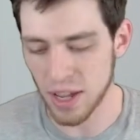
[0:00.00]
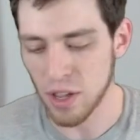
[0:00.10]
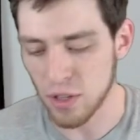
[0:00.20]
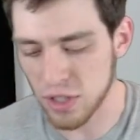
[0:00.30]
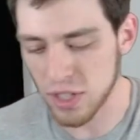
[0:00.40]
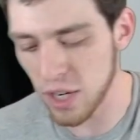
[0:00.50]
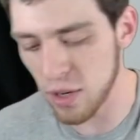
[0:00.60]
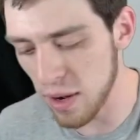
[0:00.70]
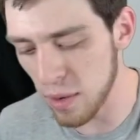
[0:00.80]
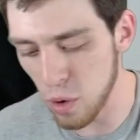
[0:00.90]
So stick
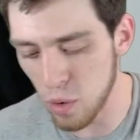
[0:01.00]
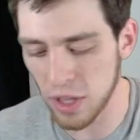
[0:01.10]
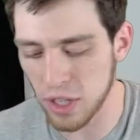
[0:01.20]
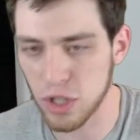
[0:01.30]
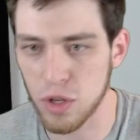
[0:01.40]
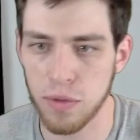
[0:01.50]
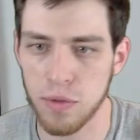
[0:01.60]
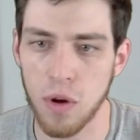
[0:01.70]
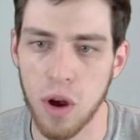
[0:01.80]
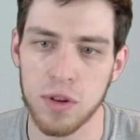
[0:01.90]
around, and we'll quickly just go
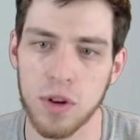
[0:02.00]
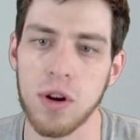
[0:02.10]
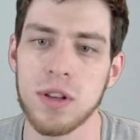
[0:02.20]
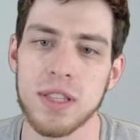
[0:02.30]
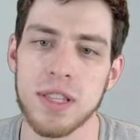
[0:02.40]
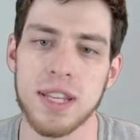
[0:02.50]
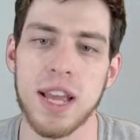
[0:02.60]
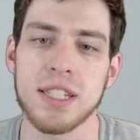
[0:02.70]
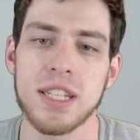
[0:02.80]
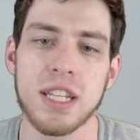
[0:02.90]
through all the cards in the
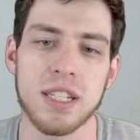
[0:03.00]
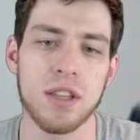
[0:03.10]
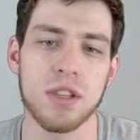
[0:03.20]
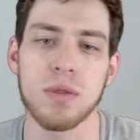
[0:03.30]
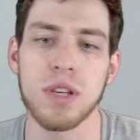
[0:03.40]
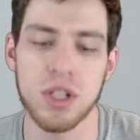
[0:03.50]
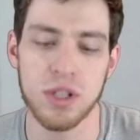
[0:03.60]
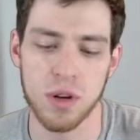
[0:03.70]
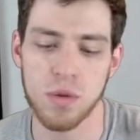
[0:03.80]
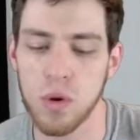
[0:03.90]
deck, tell you each of
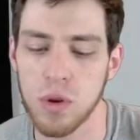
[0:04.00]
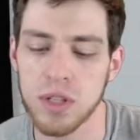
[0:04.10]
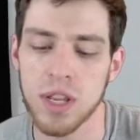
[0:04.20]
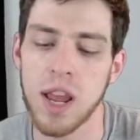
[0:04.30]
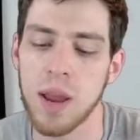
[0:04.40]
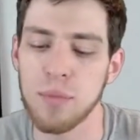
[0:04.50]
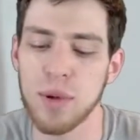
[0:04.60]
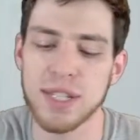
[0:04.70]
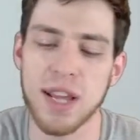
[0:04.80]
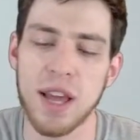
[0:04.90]
their roles, and break
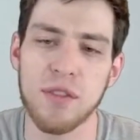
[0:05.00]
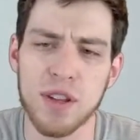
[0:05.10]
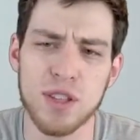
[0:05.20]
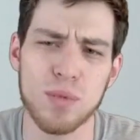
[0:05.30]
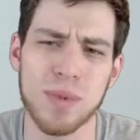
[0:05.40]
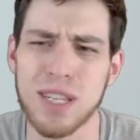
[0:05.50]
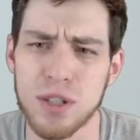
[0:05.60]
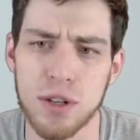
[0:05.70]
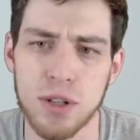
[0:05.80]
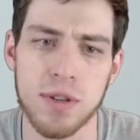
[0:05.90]
it down. I figured this would be
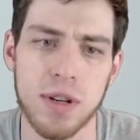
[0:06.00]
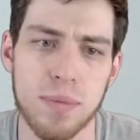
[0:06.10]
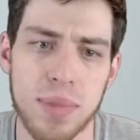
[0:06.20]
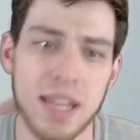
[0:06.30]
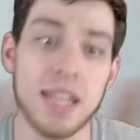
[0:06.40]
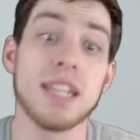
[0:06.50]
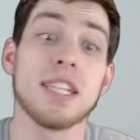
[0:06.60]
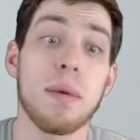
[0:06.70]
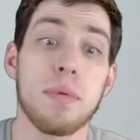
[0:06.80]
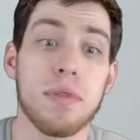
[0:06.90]
easier to do than a big,
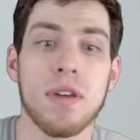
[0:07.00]
in-depth,